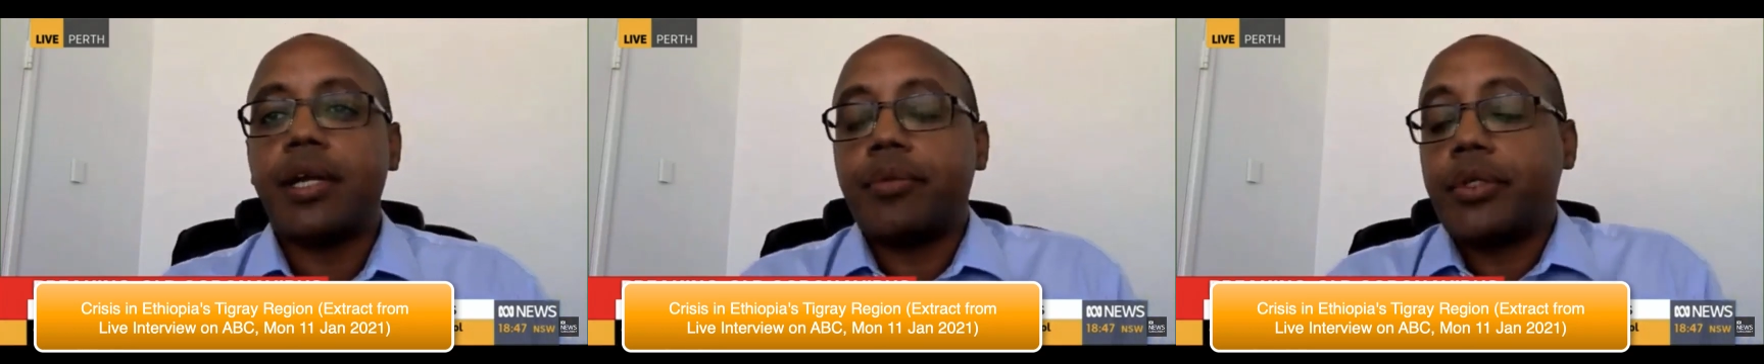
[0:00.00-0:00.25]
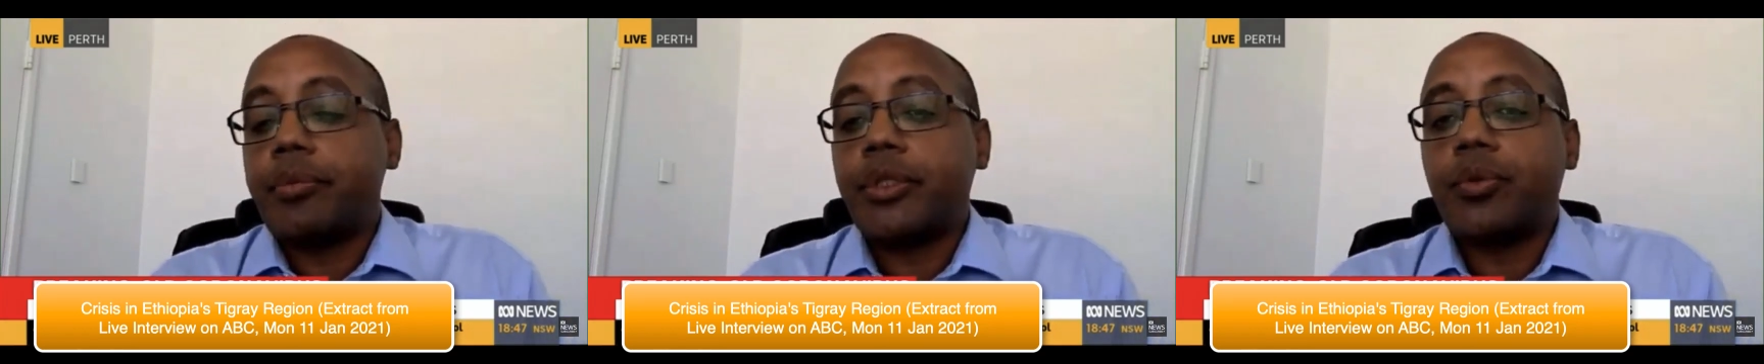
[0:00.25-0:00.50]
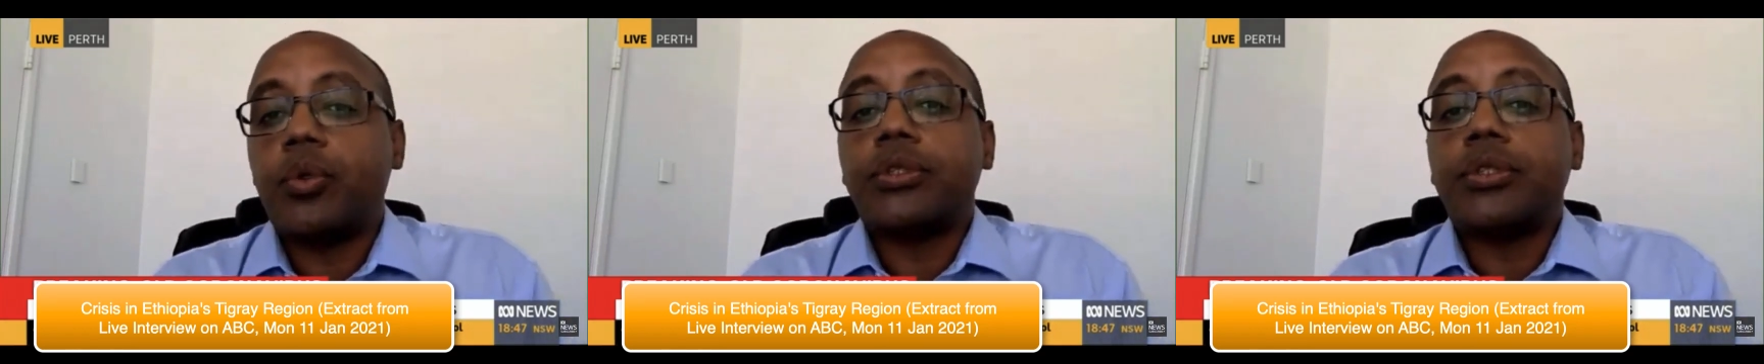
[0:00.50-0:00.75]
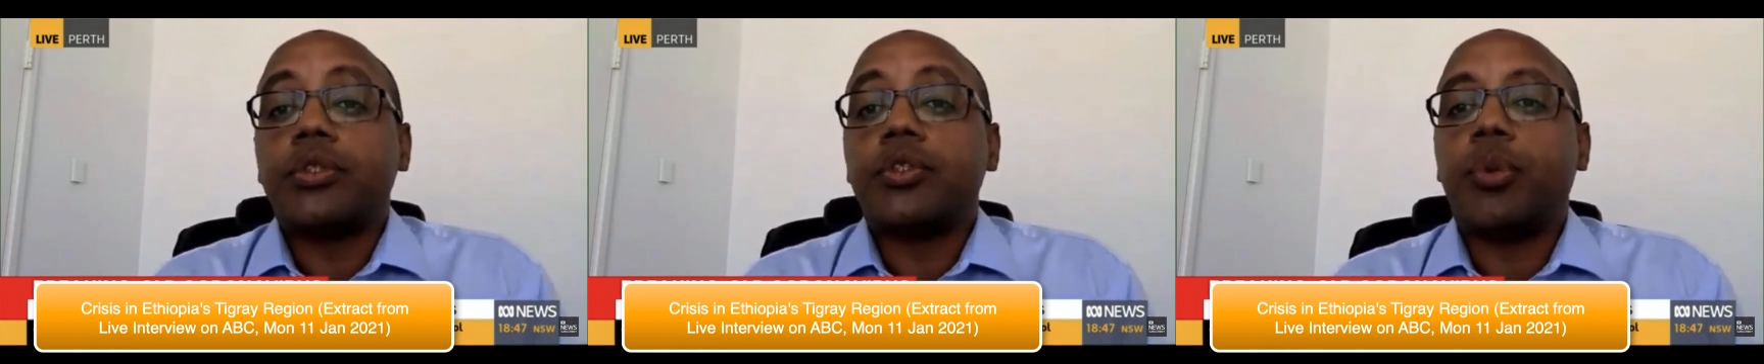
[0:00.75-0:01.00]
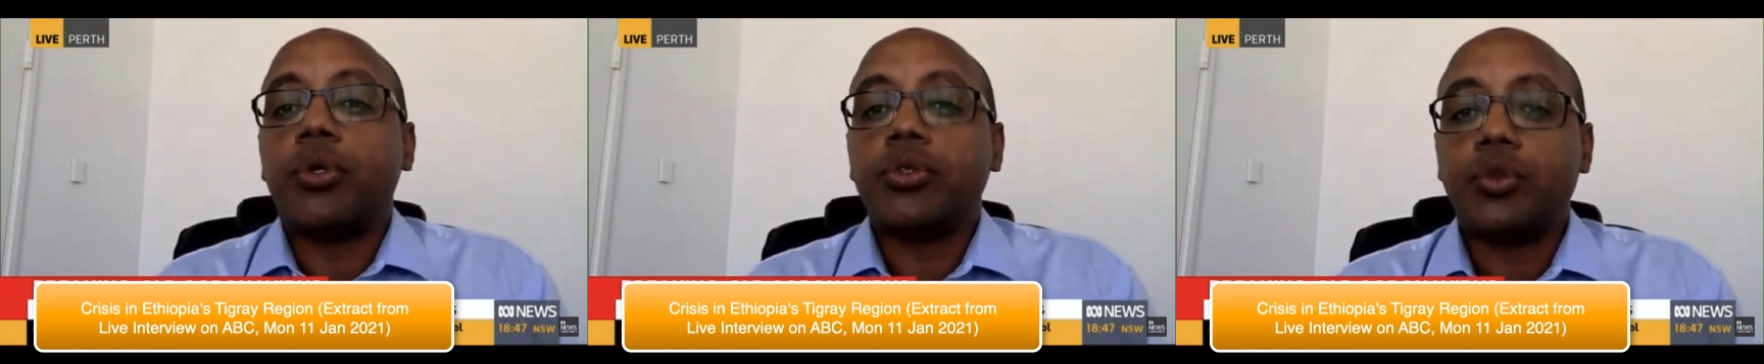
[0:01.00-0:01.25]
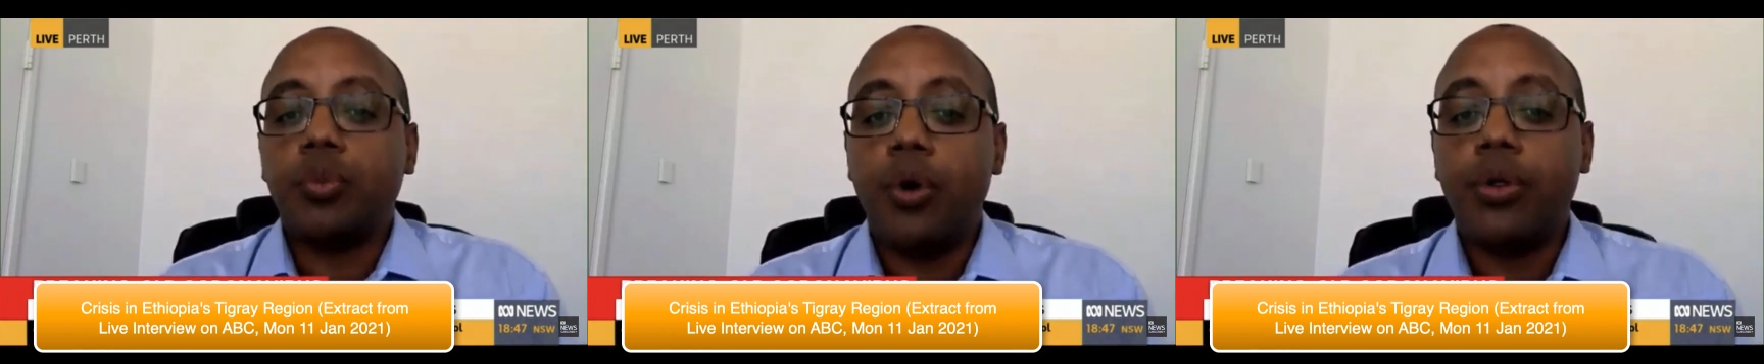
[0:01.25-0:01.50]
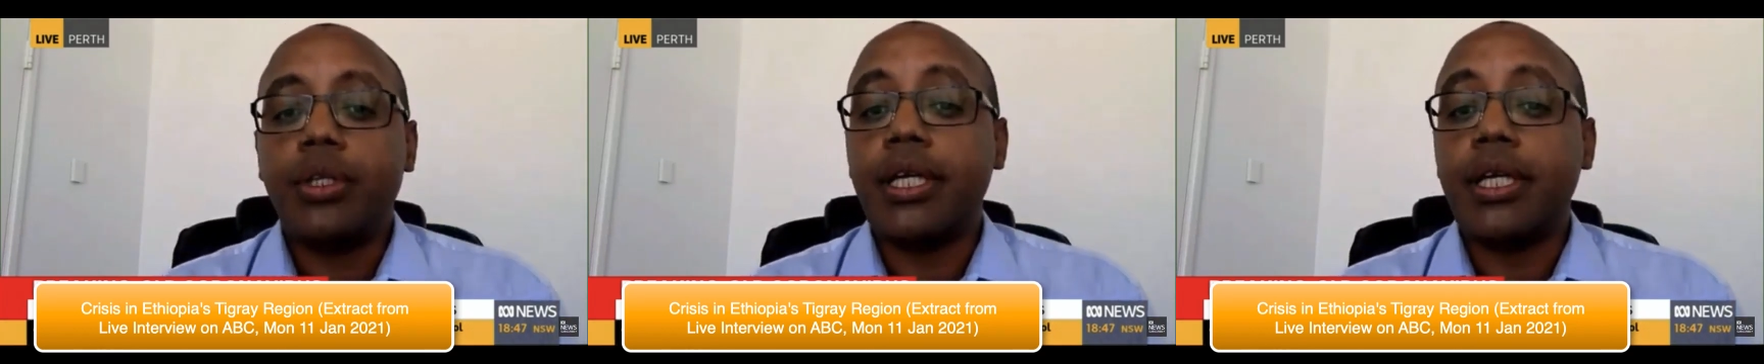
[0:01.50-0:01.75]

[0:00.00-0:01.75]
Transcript: government wanted to postpone